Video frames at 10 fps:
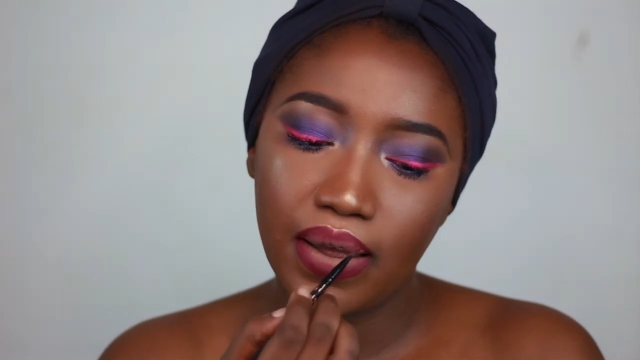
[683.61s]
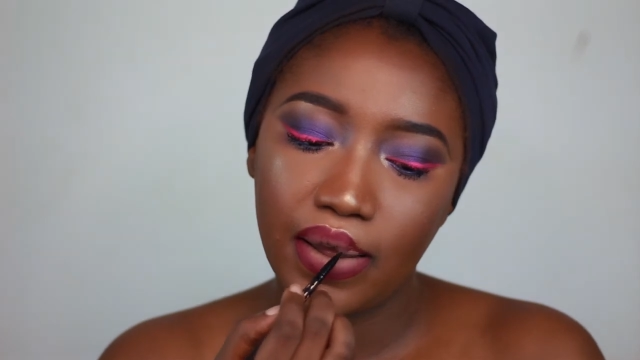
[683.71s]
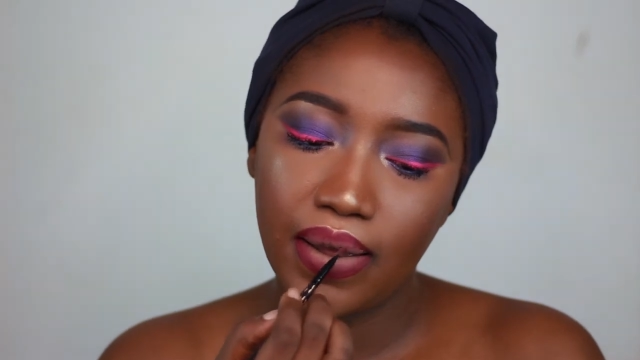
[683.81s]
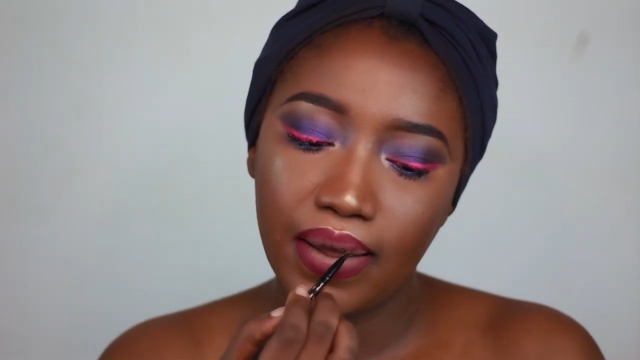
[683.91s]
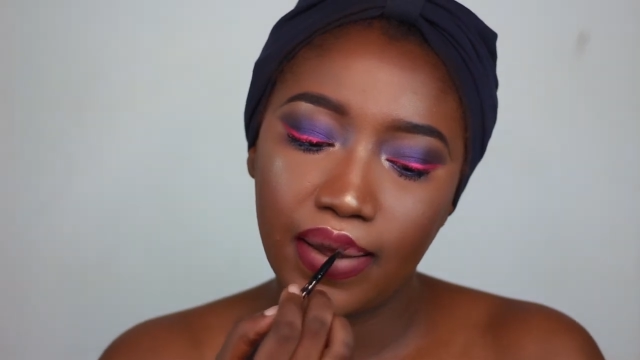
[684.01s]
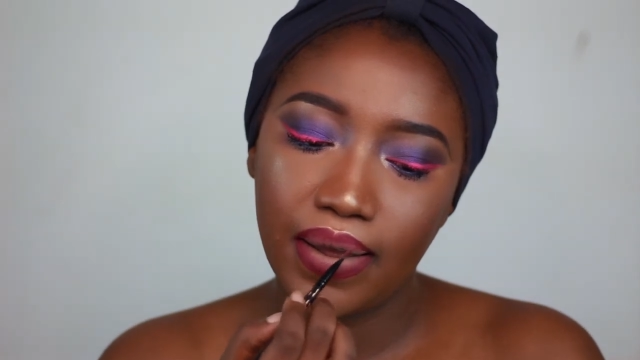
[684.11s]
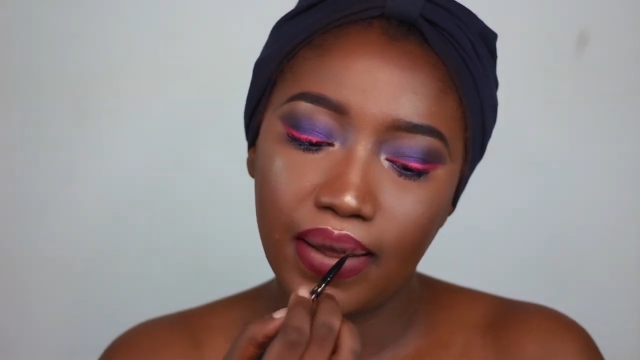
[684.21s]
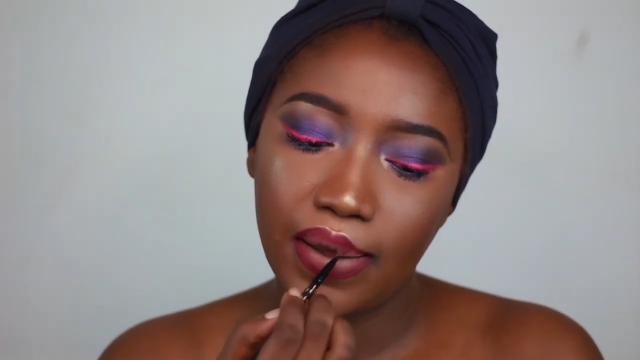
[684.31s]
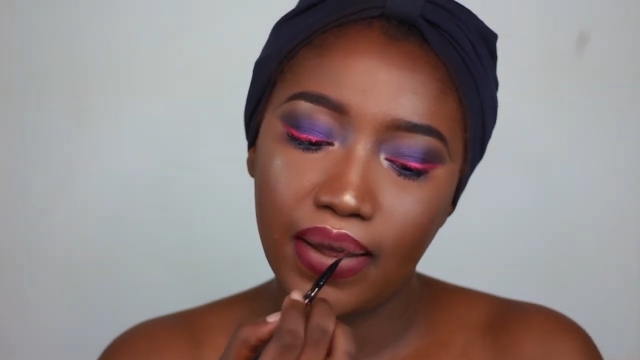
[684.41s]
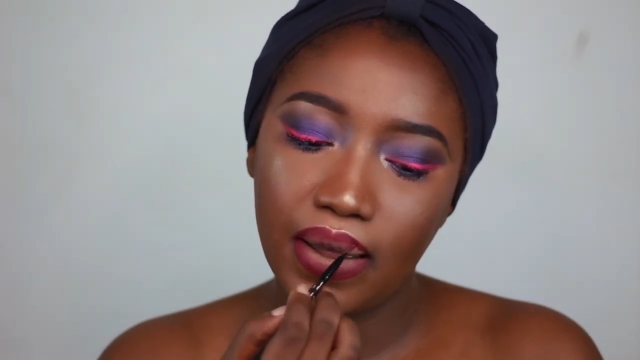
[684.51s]
and let me know
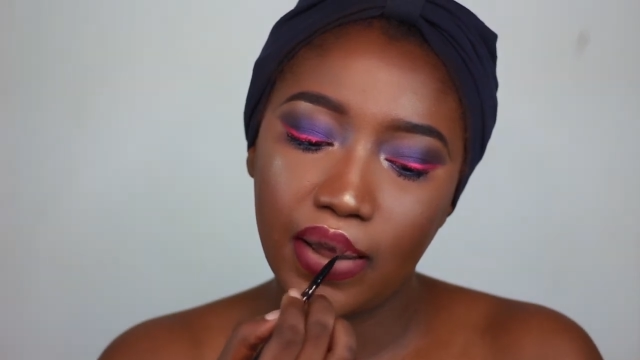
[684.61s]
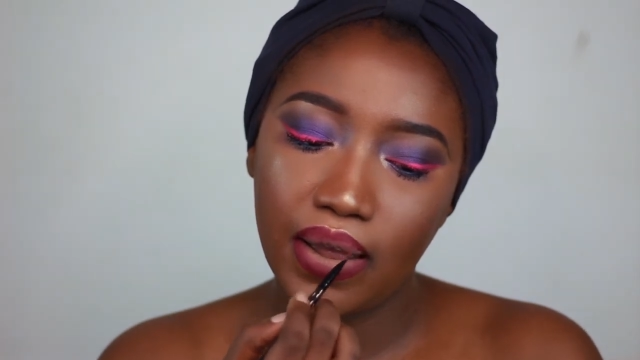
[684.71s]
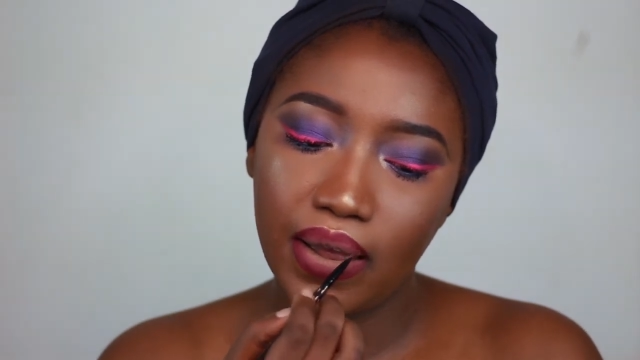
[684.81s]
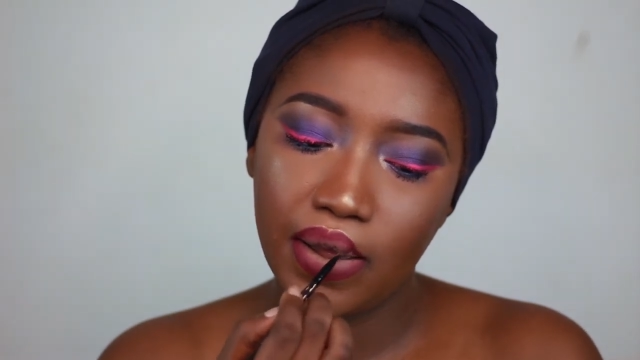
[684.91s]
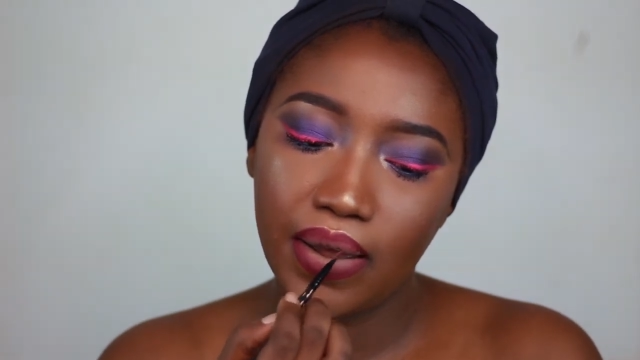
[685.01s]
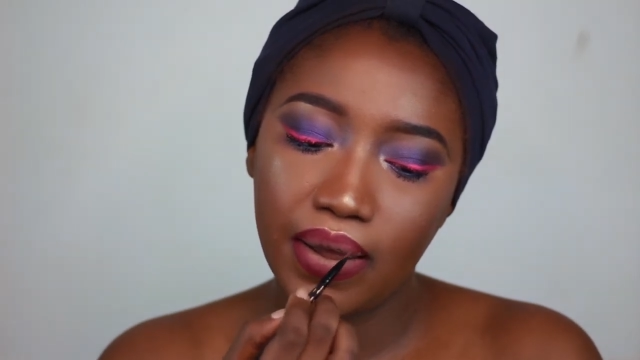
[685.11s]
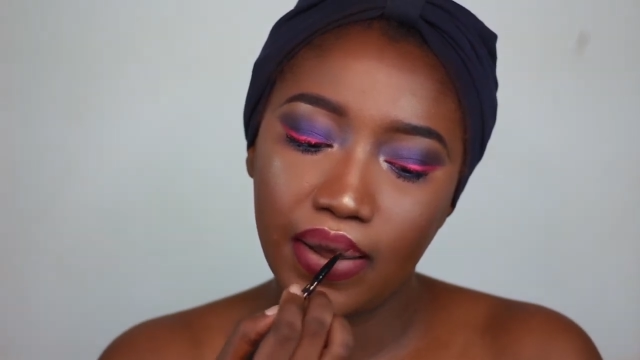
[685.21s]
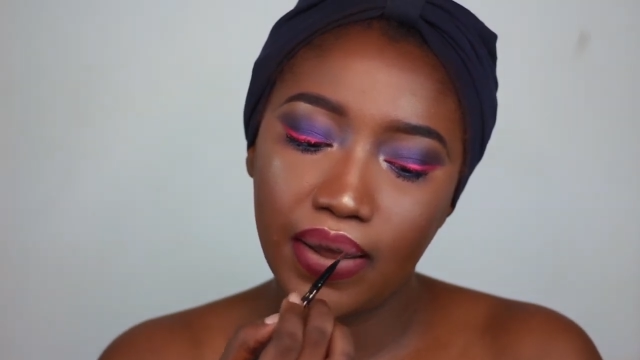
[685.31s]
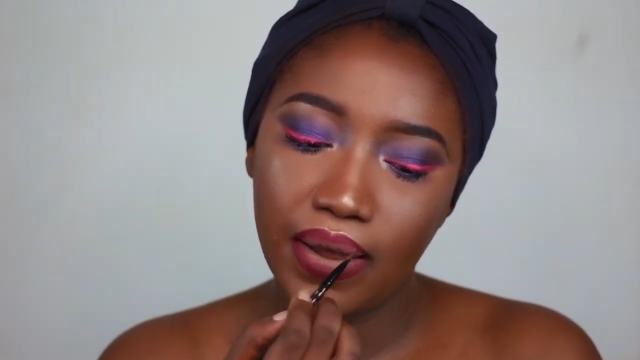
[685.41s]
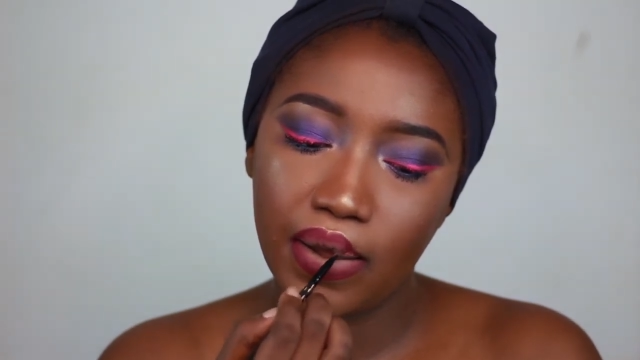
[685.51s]
what kind of videos you would
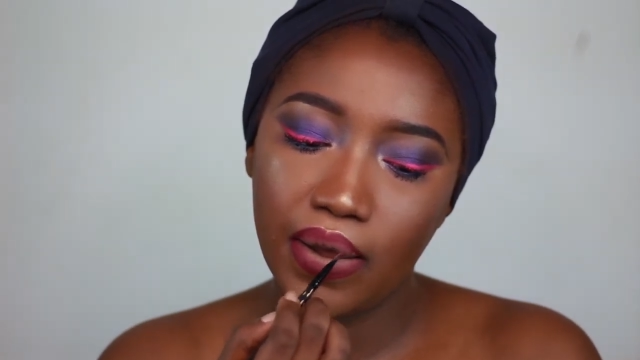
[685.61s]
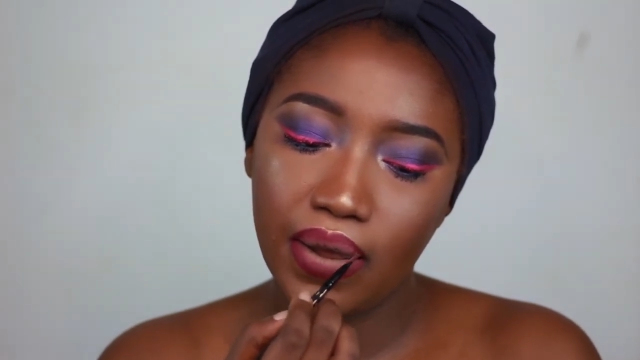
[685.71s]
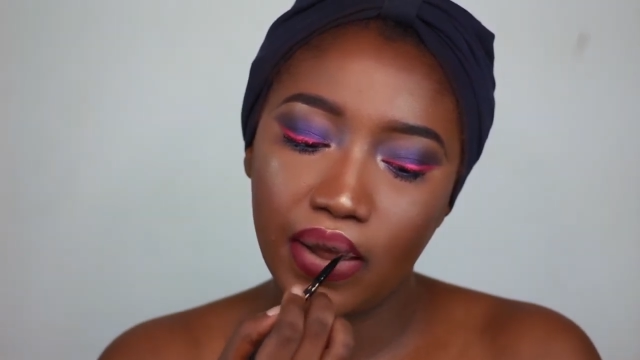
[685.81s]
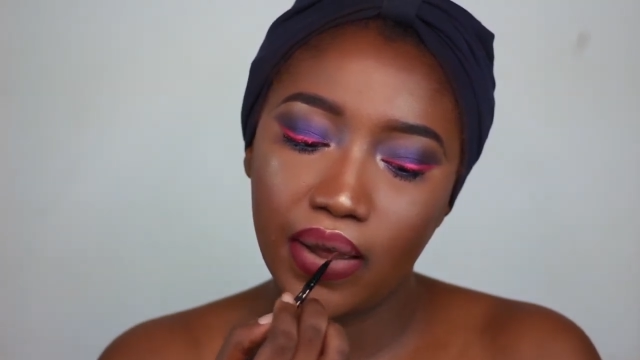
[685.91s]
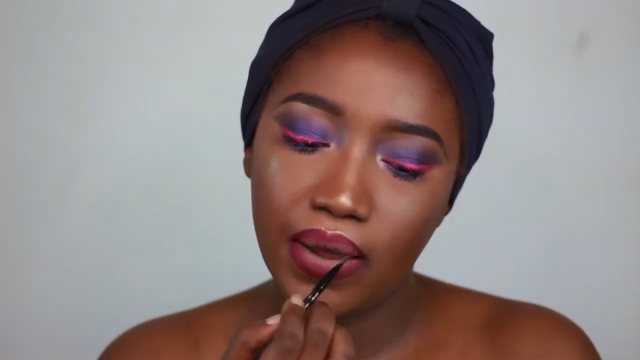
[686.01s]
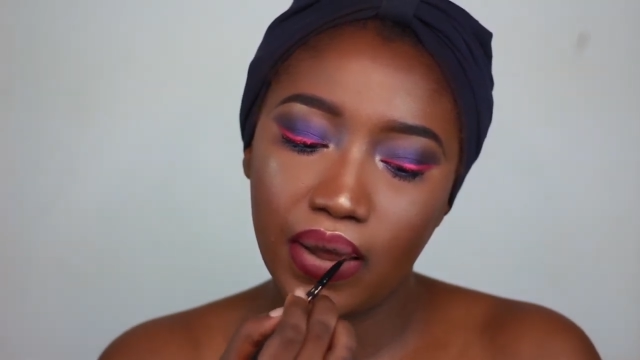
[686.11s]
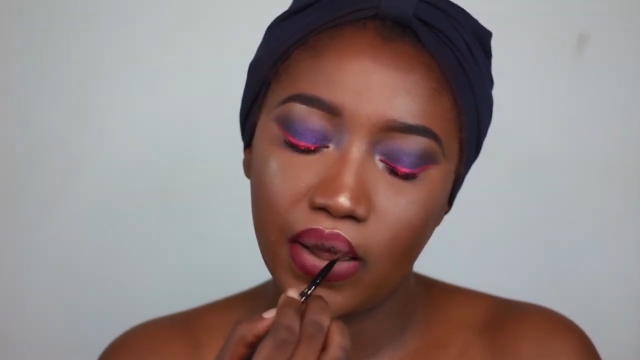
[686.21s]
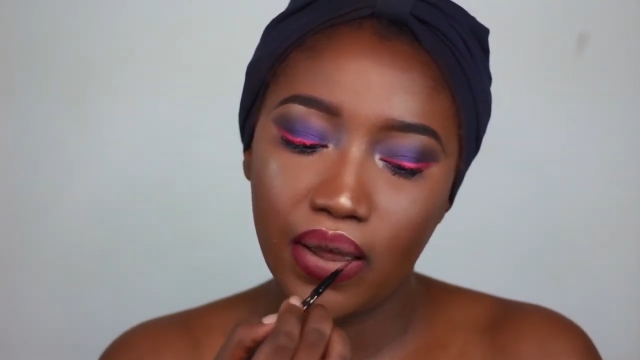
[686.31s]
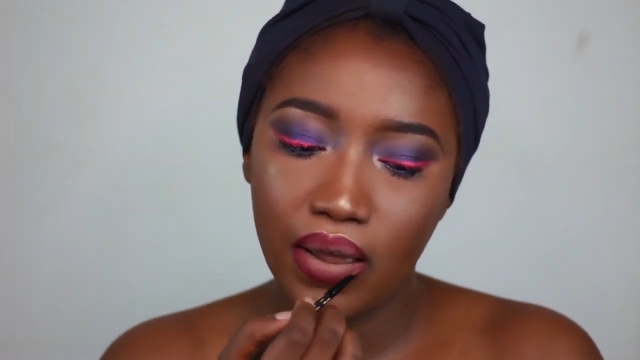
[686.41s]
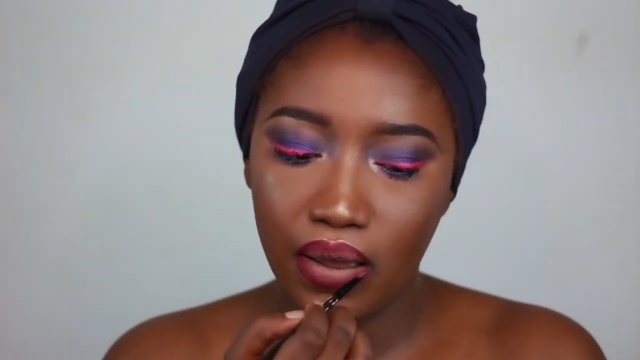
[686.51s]
like to see on
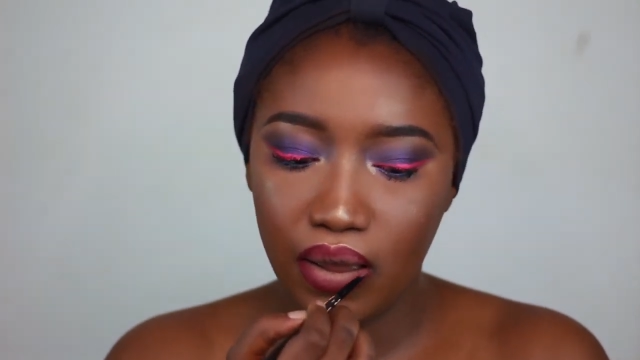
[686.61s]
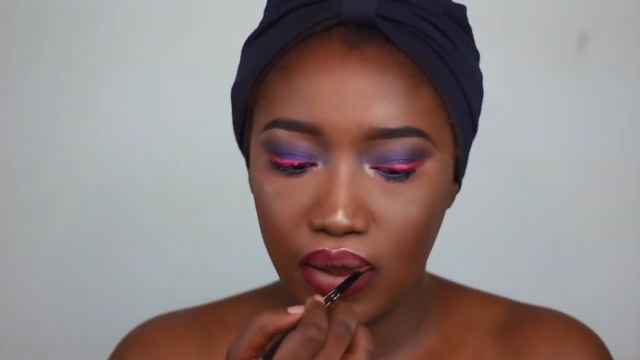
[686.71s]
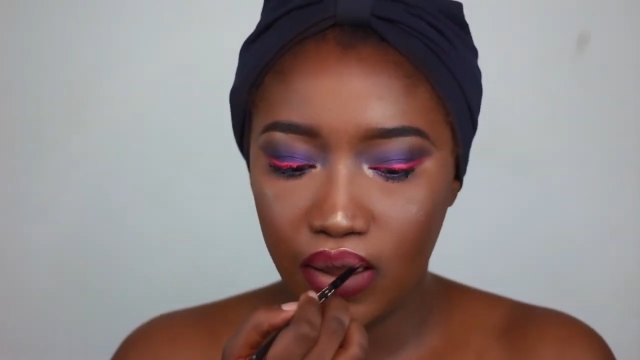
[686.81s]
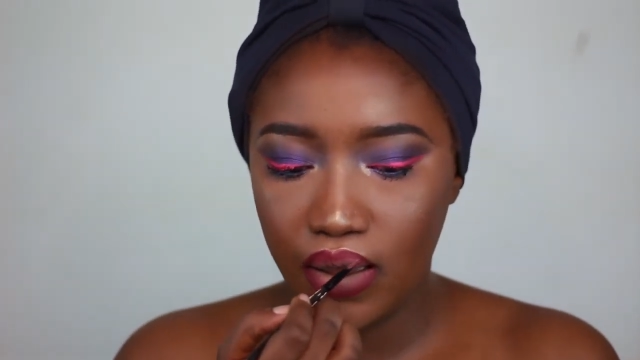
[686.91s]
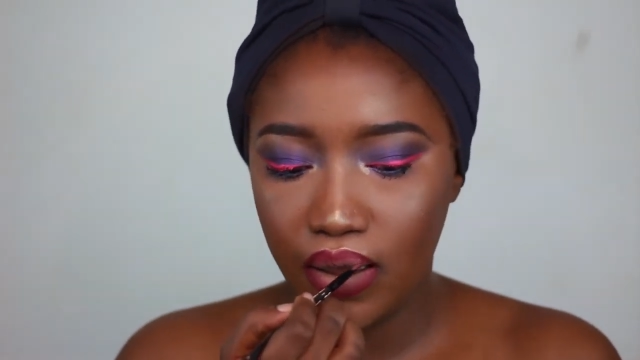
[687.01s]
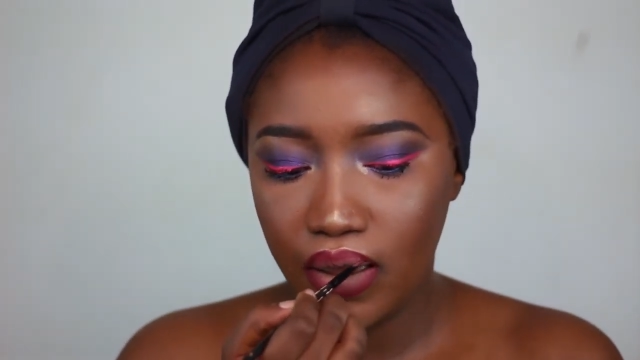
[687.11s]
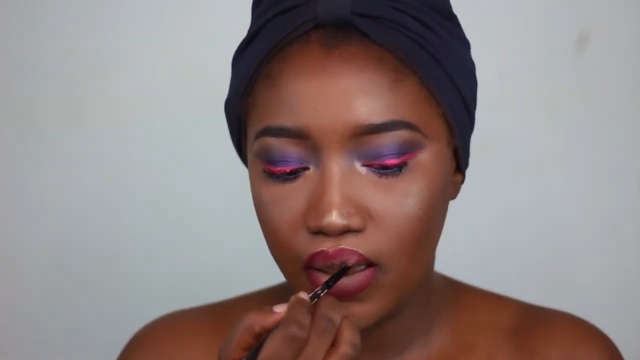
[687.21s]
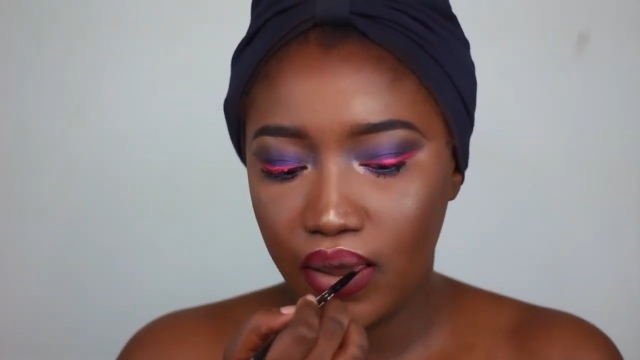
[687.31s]
this channel.